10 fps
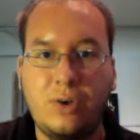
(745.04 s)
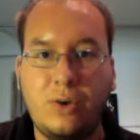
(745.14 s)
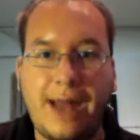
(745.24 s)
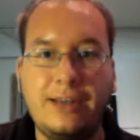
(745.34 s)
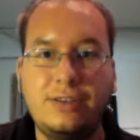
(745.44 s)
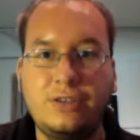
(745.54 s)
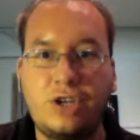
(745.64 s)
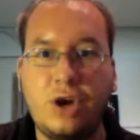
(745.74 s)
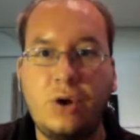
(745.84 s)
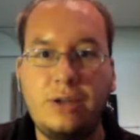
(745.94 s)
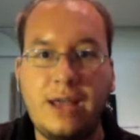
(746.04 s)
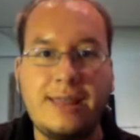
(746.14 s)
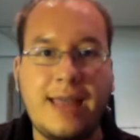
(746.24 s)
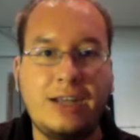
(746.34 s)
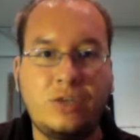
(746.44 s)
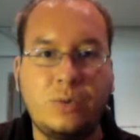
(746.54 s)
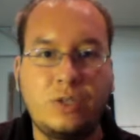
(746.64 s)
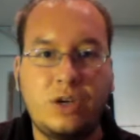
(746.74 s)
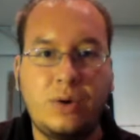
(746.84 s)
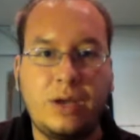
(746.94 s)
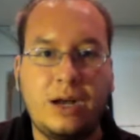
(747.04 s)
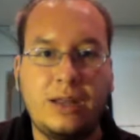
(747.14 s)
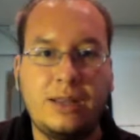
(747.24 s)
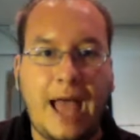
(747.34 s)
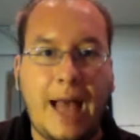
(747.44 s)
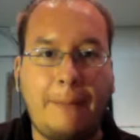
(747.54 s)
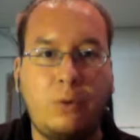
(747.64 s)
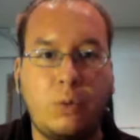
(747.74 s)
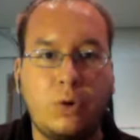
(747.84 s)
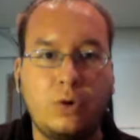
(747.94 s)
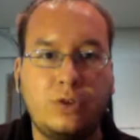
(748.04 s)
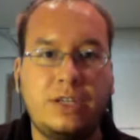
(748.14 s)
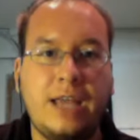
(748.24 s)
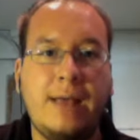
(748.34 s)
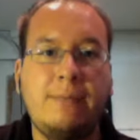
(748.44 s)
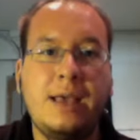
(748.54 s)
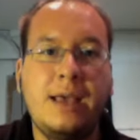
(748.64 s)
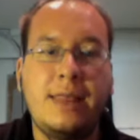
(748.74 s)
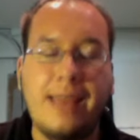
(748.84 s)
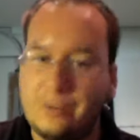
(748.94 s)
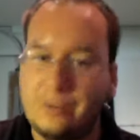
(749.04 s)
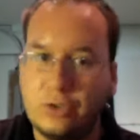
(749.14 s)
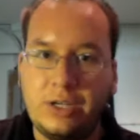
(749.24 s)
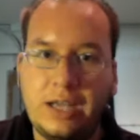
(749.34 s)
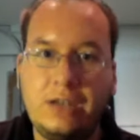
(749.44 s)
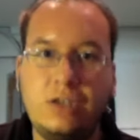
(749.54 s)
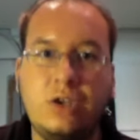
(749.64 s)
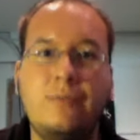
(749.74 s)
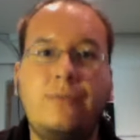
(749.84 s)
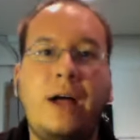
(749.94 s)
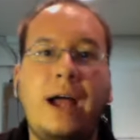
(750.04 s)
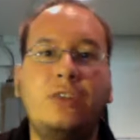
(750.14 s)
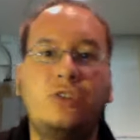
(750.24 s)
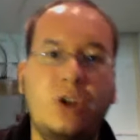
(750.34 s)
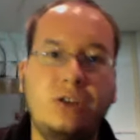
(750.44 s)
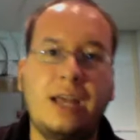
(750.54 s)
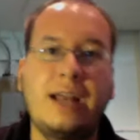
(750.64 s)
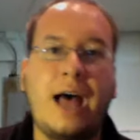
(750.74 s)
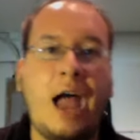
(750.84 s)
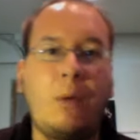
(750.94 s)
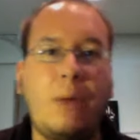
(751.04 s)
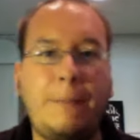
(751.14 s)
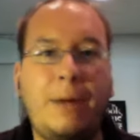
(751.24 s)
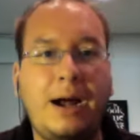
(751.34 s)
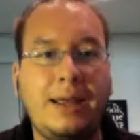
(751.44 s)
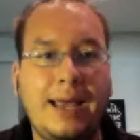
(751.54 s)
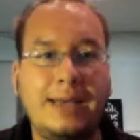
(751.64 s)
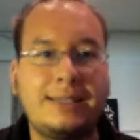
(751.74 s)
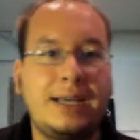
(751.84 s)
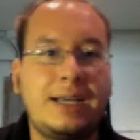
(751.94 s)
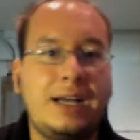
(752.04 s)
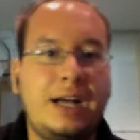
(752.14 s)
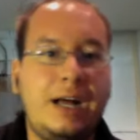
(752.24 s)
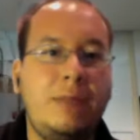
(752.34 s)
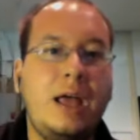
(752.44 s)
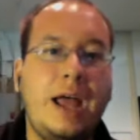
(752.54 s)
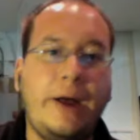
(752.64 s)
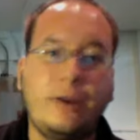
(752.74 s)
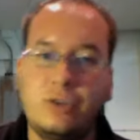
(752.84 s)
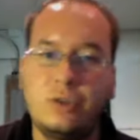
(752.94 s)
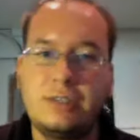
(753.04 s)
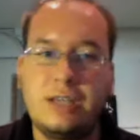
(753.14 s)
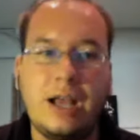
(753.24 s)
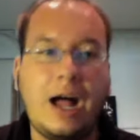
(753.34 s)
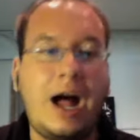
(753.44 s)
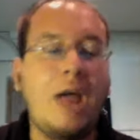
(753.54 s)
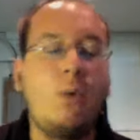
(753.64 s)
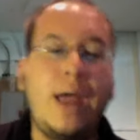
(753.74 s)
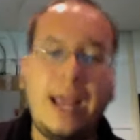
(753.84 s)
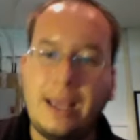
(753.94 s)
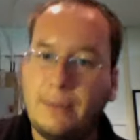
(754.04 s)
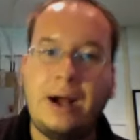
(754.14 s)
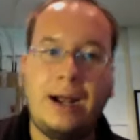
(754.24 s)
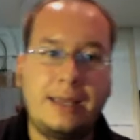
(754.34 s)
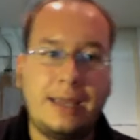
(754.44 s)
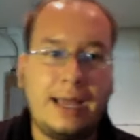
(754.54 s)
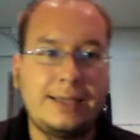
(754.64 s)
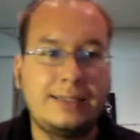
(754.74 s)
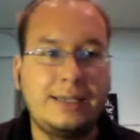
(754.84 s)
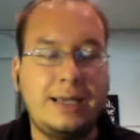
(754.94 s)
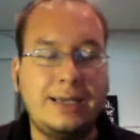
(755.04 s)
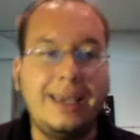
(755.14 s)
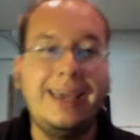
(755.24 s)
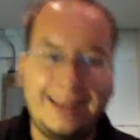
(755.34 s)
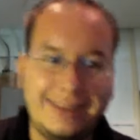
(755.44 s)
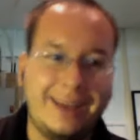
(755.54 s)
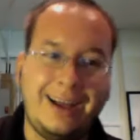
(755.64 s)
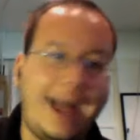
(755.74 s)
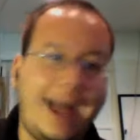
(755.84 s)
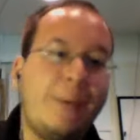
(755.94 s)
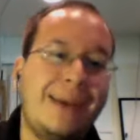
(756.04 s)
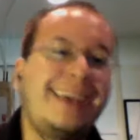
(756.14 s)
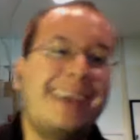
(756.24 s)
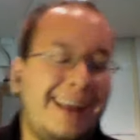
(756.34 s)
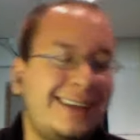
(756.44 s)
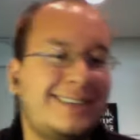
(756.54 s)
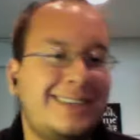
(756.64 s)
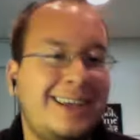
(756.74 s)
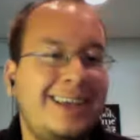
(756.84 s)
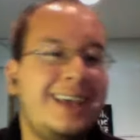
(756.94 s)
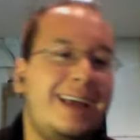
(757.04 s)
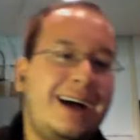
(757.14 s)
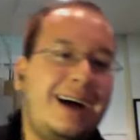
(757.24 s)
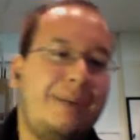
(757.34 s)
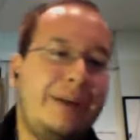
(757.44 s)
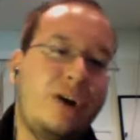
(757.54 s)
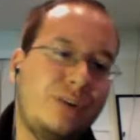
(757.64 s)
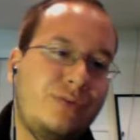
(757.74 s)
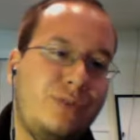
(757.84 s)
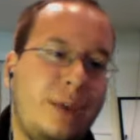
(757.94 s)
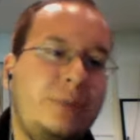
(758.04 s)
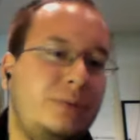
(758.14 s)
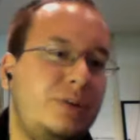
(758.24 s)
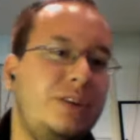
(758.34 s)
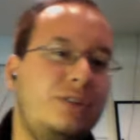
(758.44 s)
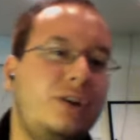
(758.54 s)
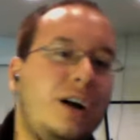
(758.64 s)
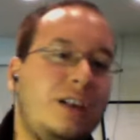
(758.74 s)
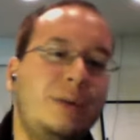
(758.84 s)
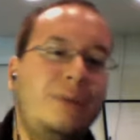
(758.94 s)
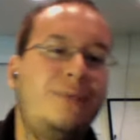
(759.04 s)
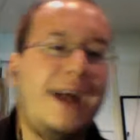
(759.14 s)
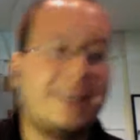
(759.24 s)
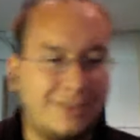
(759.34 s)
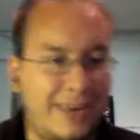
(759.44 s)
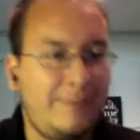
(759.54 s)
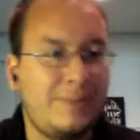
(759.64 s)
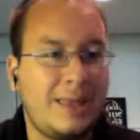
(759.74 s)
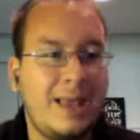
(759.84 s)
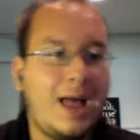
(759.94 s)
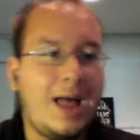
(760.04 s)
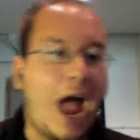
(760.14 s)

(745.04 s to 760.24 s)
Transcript: So that is the show today. That is what's going on in the Apple world today. Thanks for tuning in. You can find the show notes at iwakepodcast.com. I also do this thing, iWake Podcast again. Uh, iWake Again, I should say. Uh, my heart is filling up, so I'm trying to talk a little bit faster now.